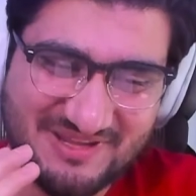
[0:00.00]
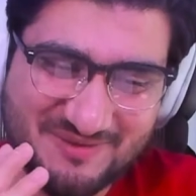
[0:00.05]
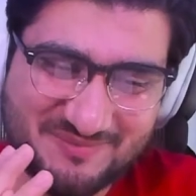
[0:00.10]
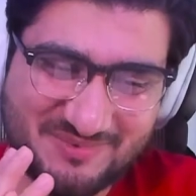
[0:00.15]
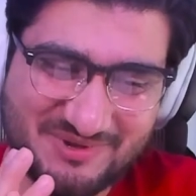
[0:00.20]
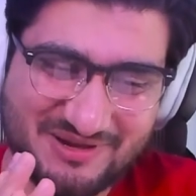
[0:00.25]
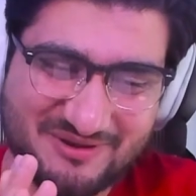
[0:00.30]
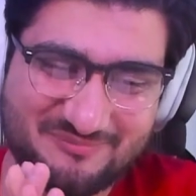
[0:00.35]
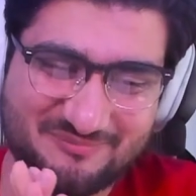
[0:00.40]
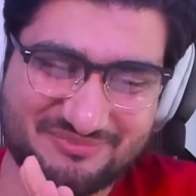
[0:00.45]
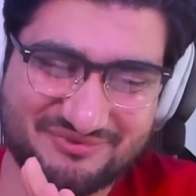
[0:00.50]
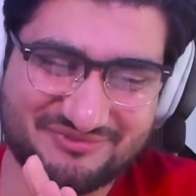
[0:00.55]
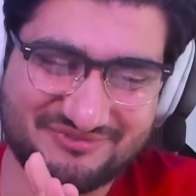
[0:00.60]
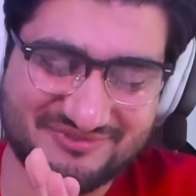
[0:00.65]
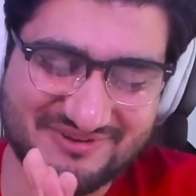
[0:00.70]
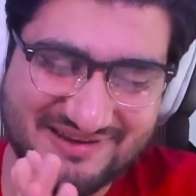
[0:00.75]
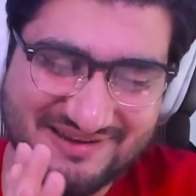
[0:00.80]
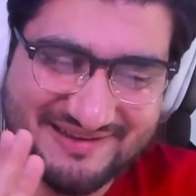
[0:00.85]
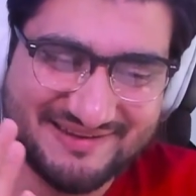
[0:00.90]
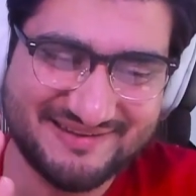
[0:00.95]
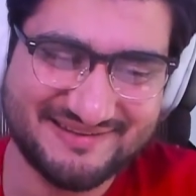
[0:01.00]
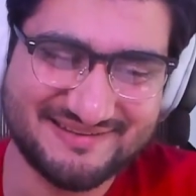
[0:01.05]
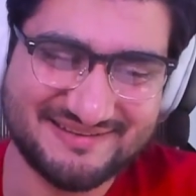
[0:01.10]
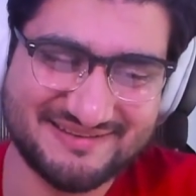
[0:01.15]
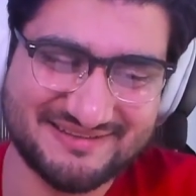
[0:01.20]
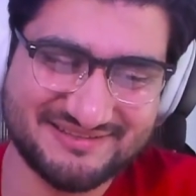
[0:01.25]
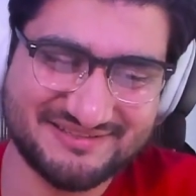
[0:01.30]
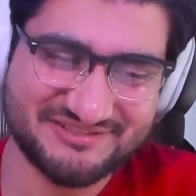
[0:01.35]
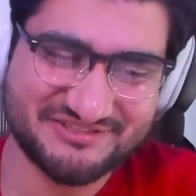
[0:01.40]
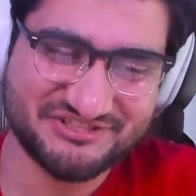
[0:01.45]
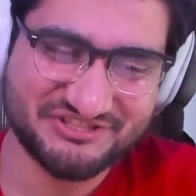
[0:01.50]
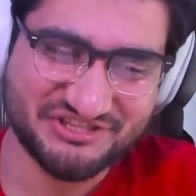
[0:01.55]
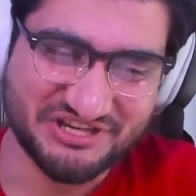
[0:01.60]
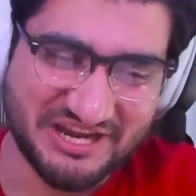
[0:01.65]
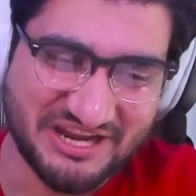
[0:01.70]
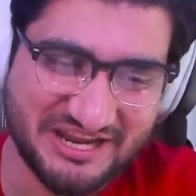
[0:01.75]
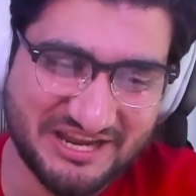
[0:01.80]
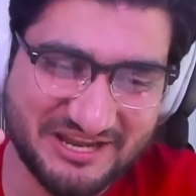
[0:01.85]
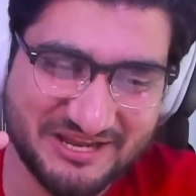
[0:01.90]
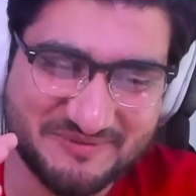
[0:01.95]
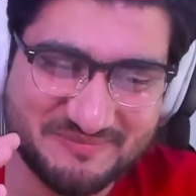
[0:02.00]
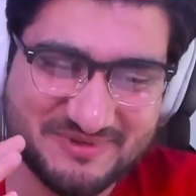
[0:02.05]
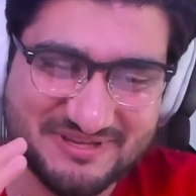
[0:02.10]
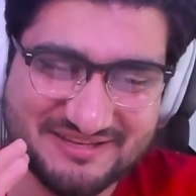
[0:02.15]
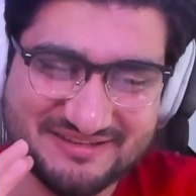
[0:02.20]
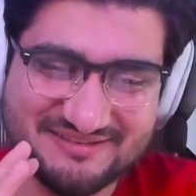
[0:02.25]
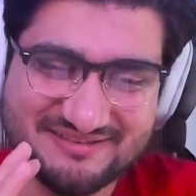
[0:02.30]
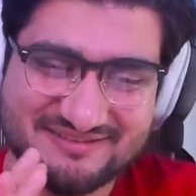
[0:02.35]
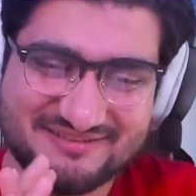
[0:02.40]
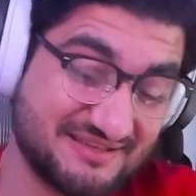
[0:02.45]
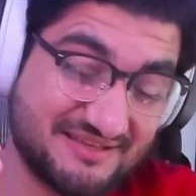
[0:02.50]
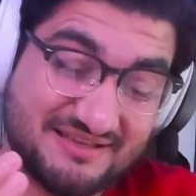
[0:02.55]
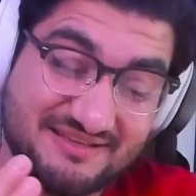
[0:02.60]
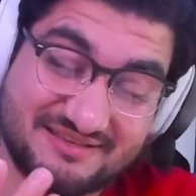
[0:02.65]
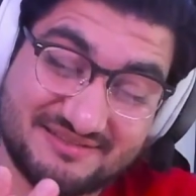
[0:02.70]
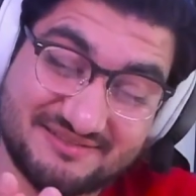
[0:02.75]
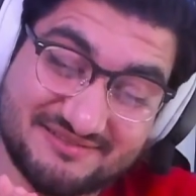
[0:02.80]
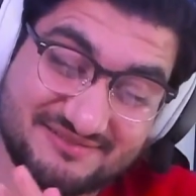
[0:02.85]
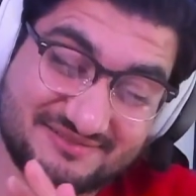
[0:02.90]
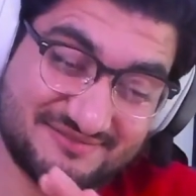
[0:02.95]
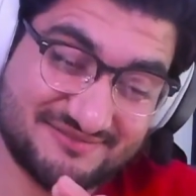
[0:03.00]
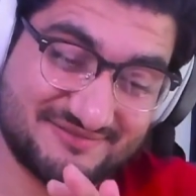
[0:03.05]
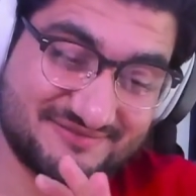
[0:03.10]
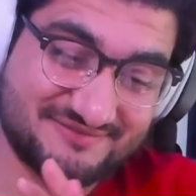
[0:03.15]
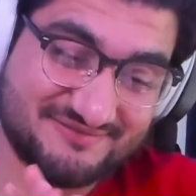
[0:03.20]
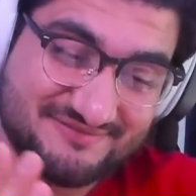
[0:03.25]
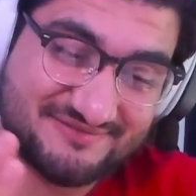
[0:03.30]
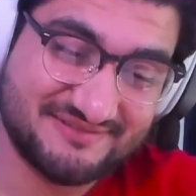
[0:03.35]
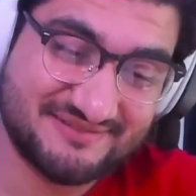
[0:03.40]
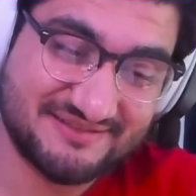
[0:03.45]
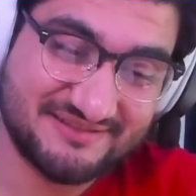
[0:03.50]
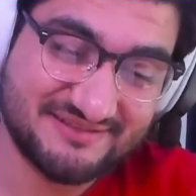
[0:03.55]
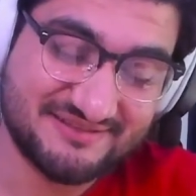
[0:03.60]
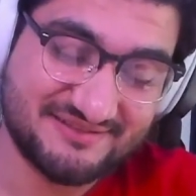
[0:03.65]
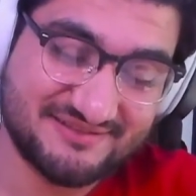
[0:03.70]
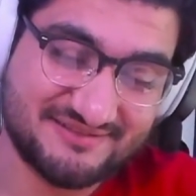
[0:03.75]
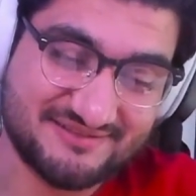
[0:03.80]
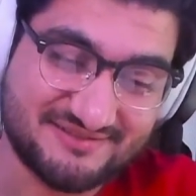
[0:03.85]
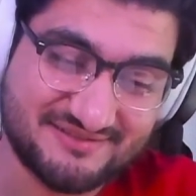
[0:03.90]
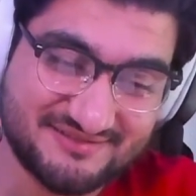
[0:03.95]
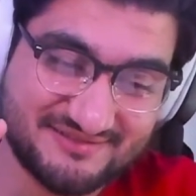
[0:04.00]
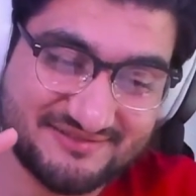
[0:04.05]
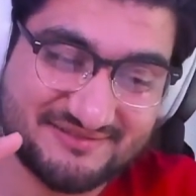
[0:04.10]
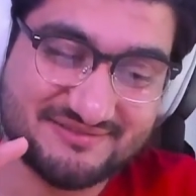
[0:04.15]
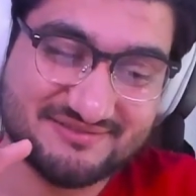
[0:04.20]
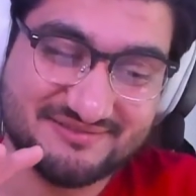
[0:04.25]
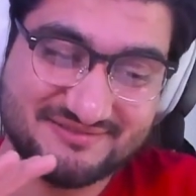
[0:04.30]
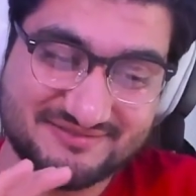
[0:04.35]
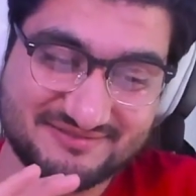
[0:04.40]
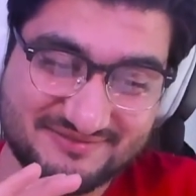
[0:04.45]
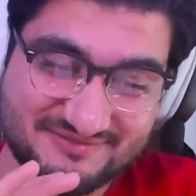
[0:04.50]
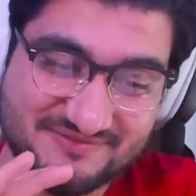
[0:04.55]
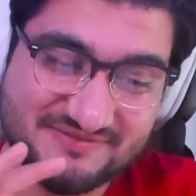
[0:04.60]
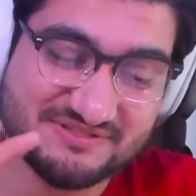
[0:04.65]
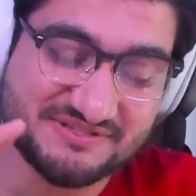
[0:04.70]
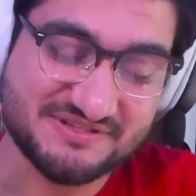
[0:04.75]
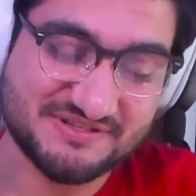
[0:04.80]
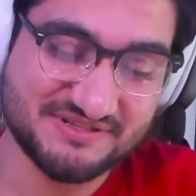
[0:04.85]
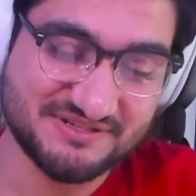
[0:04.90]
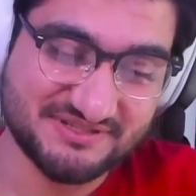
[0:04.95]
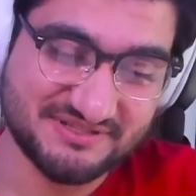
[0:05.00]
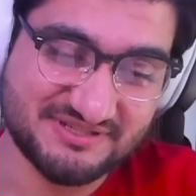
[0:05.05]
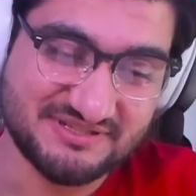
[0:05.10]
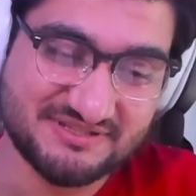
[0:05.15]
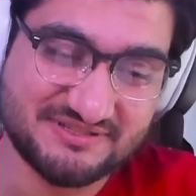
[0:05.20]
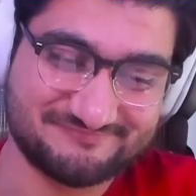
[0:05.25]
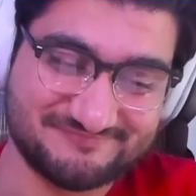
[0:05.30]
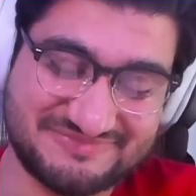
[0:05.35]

About pride and shame and yeah, it was good.